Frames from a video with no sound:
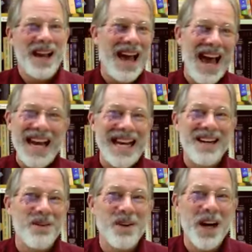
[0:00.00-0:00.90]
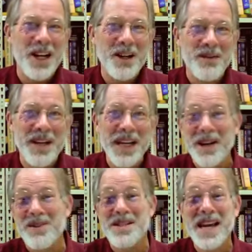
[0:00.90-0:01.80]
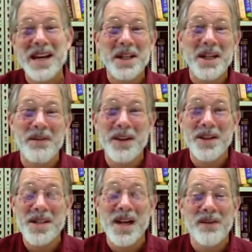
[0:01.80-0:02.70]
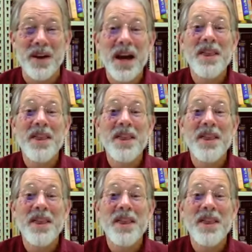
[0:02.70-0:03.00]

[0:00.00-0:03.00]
I got over 100 videos. Take a look for yourself.